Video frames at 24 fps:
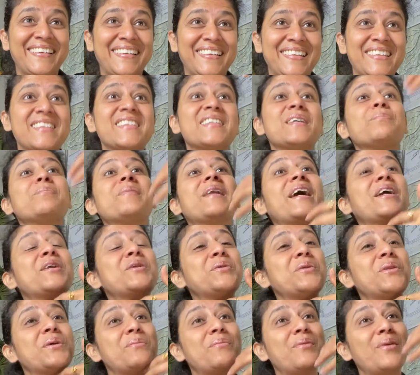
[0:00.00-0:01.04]
Supply to
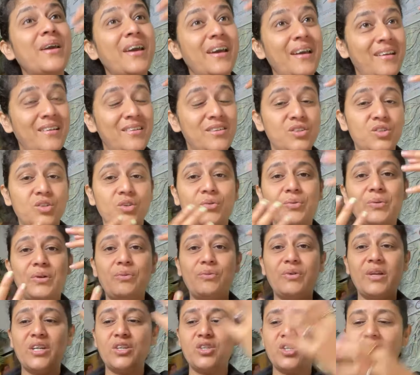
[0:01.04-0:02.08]
the brain. So when
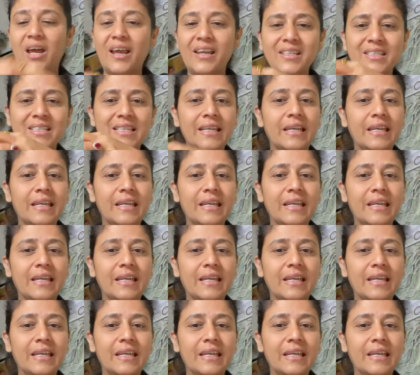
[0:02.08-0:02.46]
we're chanting